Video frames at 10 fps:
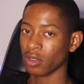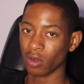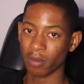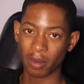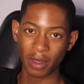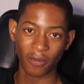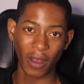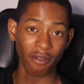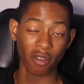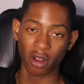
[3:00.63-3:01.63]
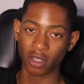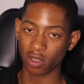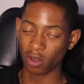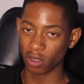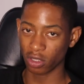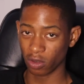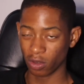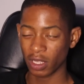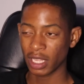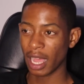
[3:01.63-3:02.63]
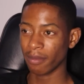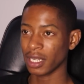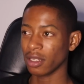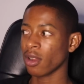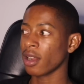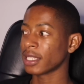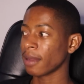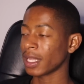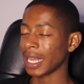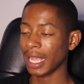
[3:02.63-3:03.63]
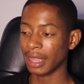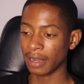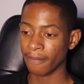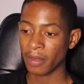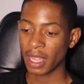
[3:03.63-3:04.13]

maybe $5 or, $10, something like that.